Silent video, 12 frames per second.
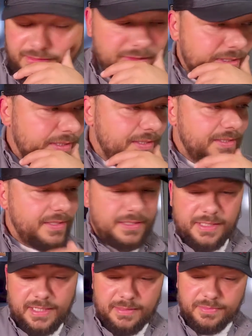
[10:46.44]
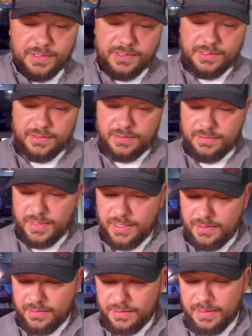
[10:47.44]
to look this up. Let
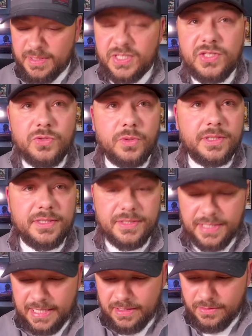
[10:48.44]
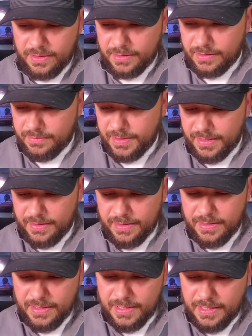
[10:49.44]
me sort this out a little bit,
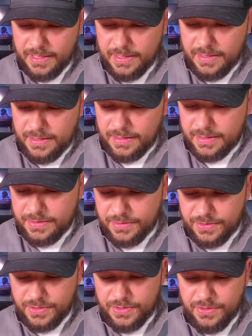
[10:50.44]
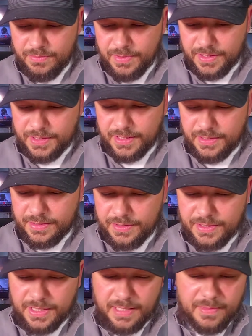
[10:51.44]
because there's 2 books that are the
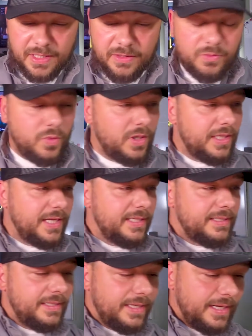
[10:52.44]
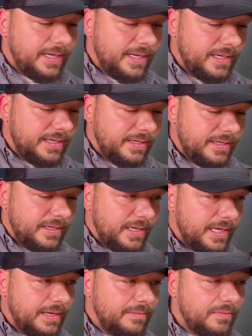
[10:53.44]
same and then one that is not.
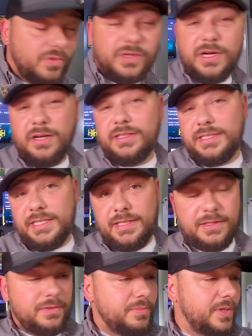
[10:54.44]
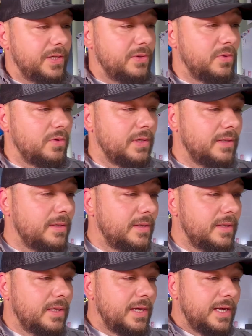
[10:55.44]
Regardless, I think they're pretty cool.
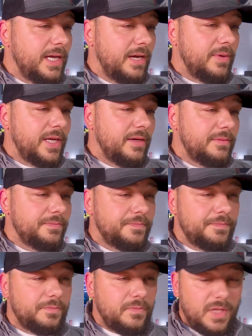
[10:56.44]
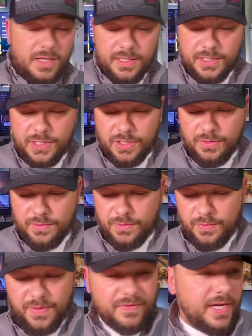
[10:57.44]
Here we go. So
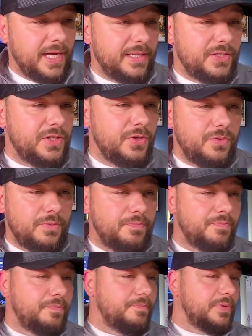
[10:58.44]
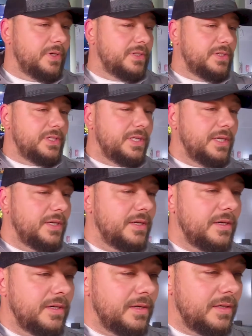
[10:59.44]
we've got 2 books
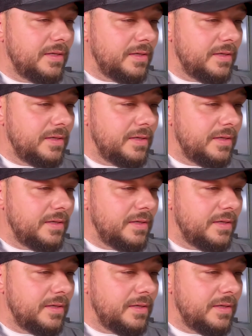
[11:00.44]
here,